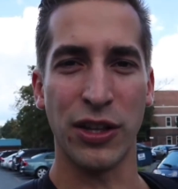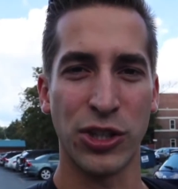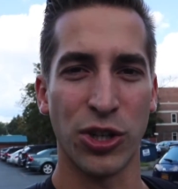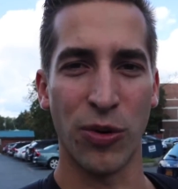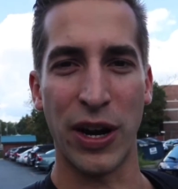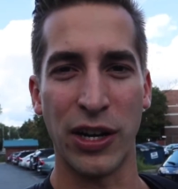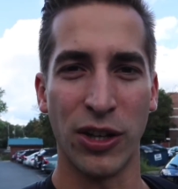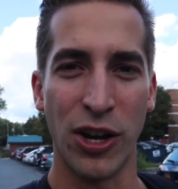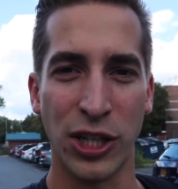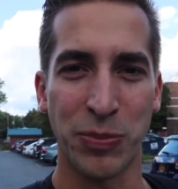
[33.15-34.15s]
this show ready to
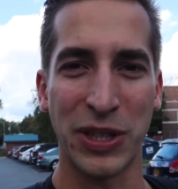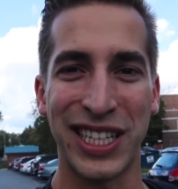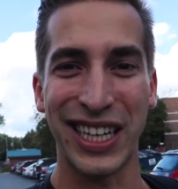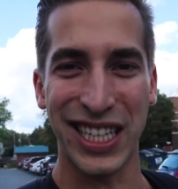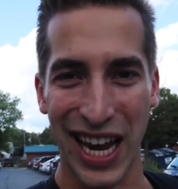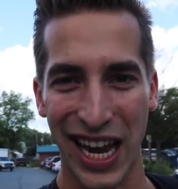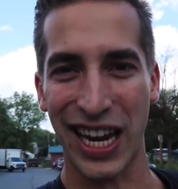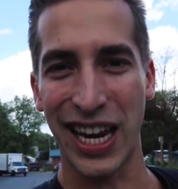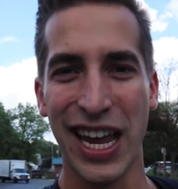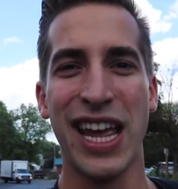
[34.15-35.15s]
launch, but today